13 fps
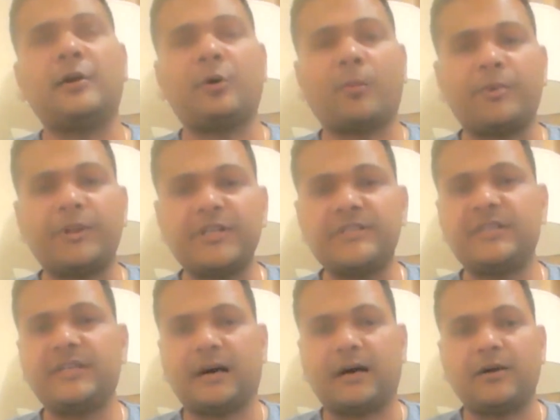adopting
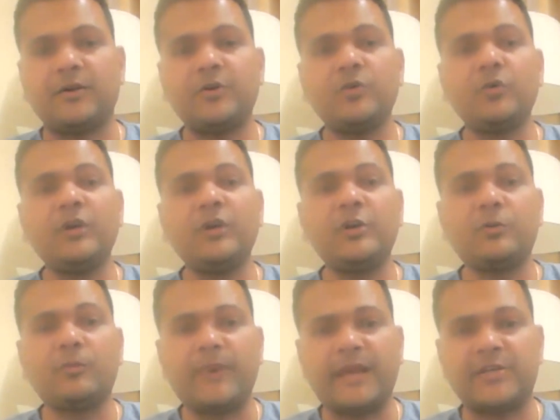Jira, you need
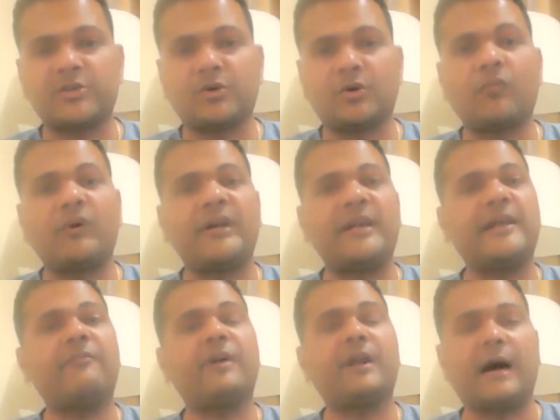to make sure
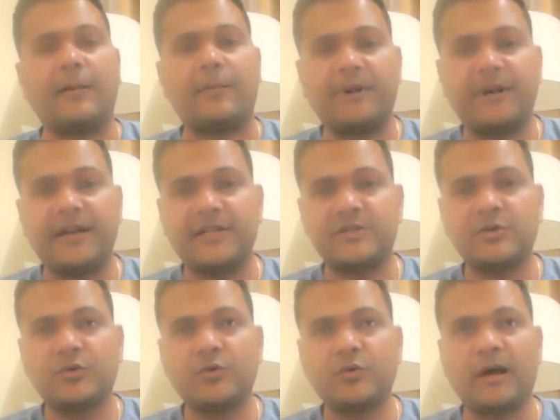whatever updates
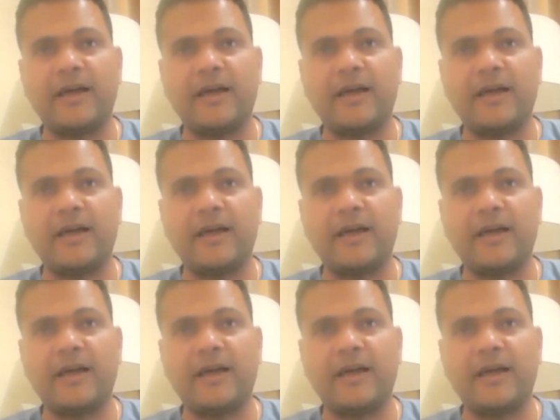you do